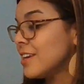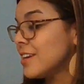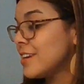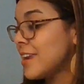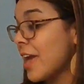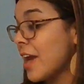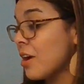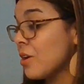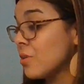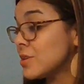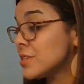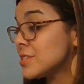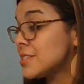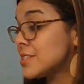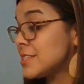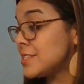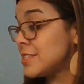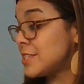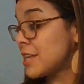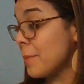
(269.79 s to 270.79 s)
Now
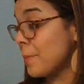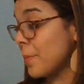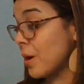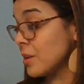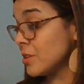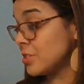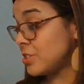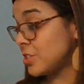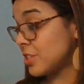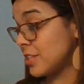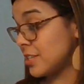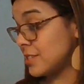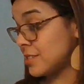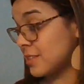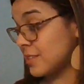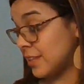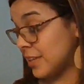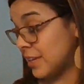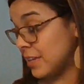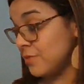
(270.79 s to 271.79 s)
step onto this
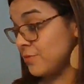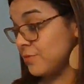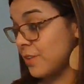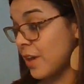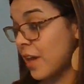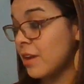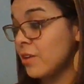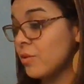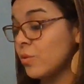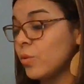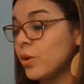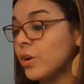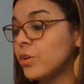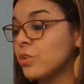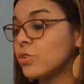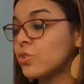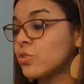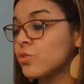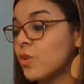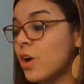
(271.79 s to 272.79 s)
leaf and
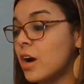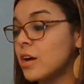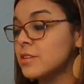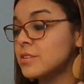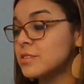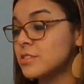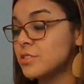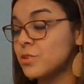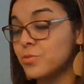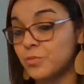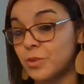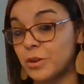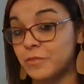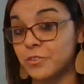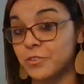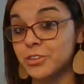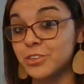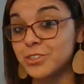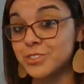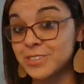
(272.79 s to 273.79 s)
we'll cross the
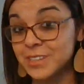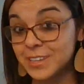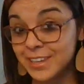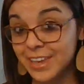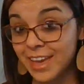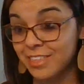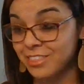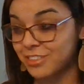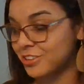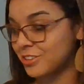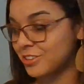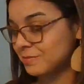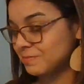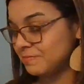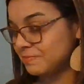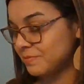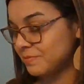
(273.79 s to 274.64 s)
river together.